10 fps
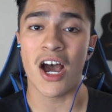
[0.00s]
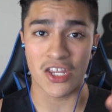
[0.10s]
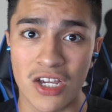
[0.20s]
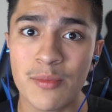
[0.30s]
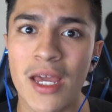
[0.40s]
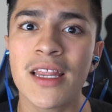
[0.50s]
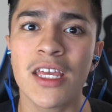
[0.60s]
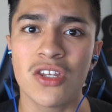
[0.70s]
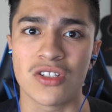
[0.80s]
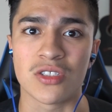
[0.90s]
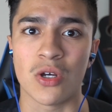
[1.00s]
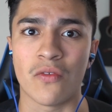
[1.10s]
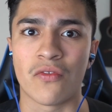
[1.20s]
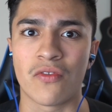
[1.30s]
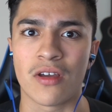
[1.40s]
A young man like
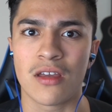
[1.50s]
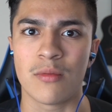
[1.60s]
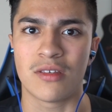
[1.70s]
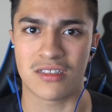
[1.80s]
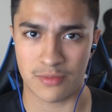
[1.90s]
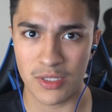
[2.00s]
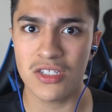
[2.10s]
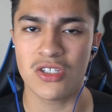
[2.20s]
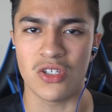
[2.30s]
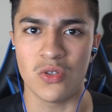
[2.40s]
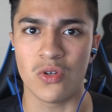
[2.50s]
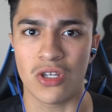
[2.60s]
yourself, because I'm speaking to you,